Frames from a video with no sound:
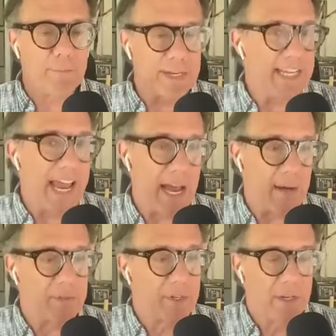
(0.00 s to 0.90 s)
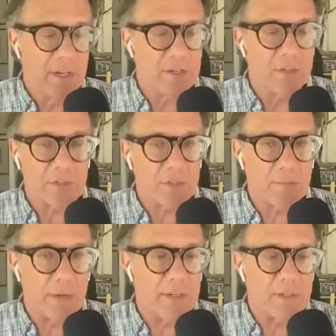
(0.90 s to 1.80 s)
be damned is
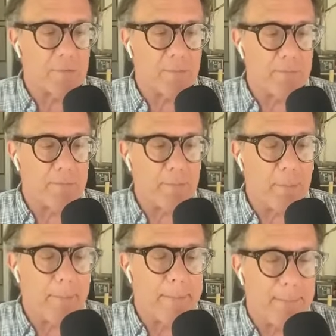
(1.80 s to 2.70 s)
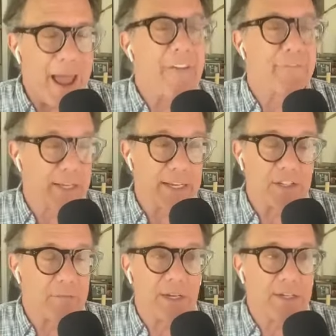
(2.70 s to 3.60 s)
baffling
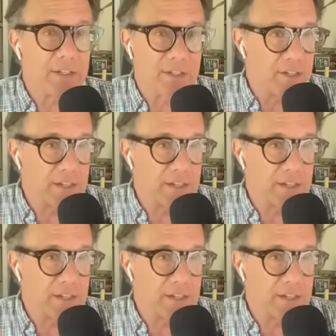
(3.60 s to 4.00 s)
to me to the